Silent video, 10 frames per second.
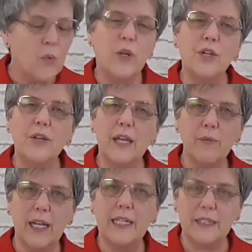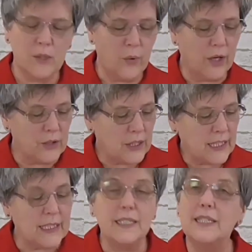When you get ready to quilt, you
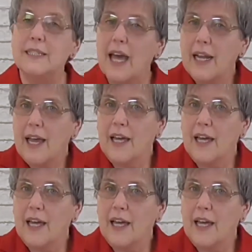need to decide